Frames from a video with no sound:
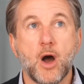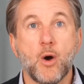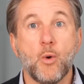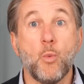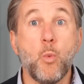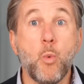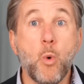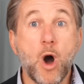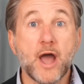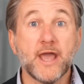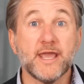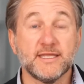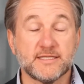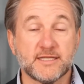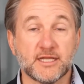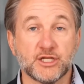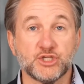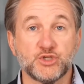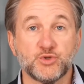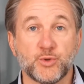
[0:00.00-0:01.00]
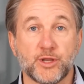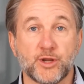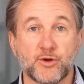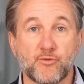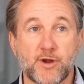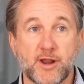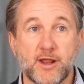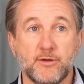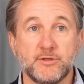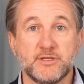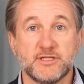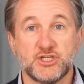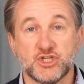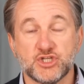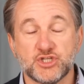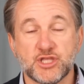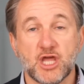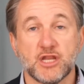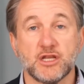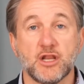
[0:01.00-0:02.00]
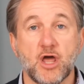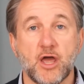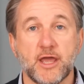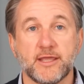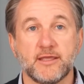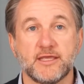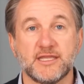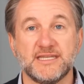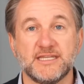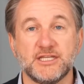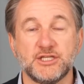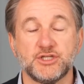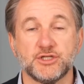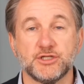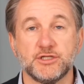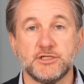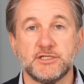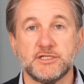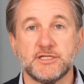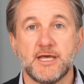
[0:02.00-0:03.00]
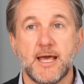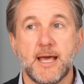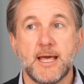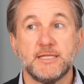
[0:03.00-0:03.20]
why it's going to swing around. It's just the underlying conditions.